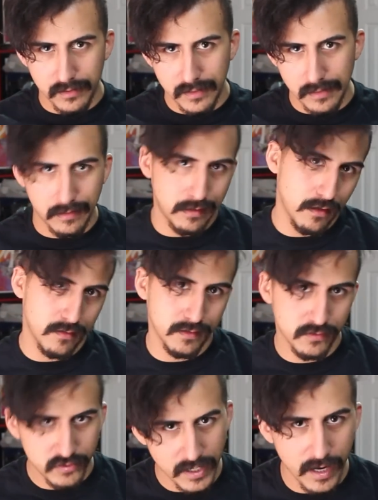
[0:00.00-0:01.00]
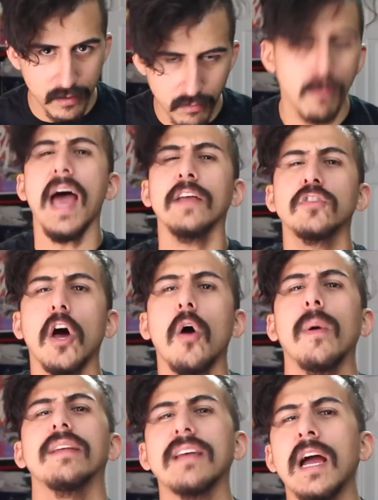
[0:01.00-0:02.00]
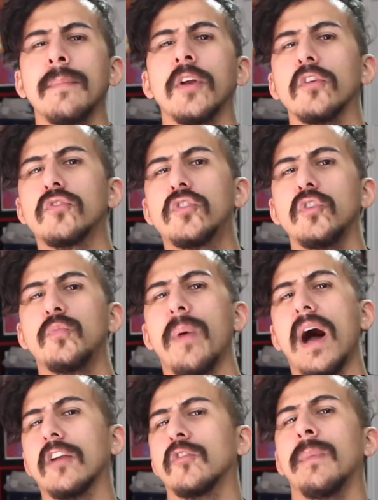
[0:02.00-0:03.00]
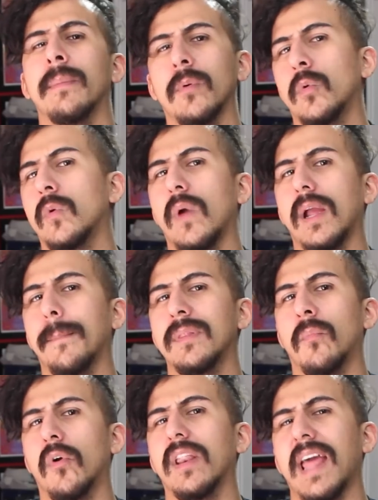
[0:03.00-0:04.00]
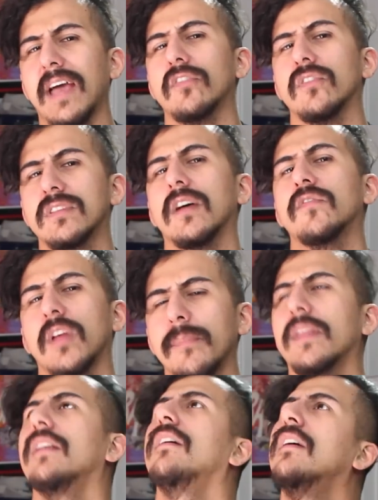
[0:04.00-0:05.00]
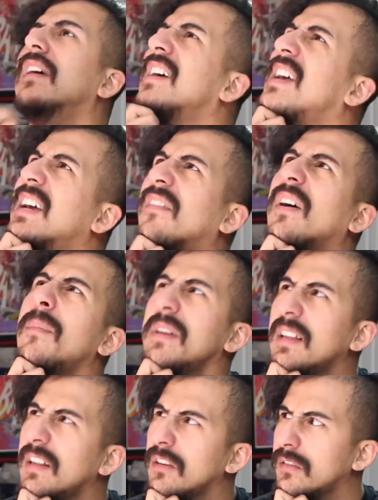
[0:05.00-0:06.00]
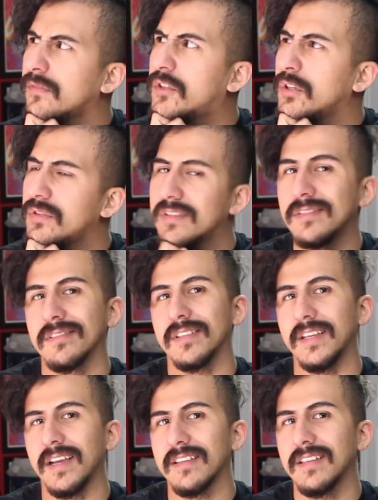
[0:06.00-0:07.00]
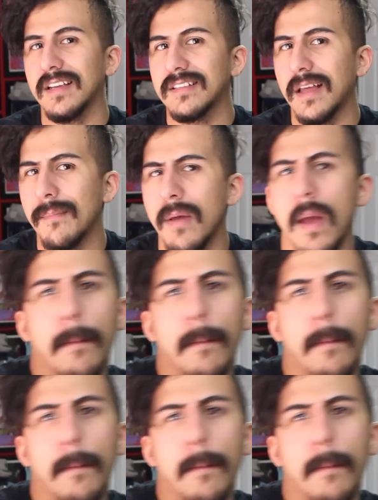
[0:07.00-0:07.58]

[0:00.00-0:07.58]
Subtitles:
and geeky on this channel. As always, I am your host, JuiceBox. Remember, when you wake up in the morning, ask yourself something. Have I had my daily dose of juice? See you guys next time.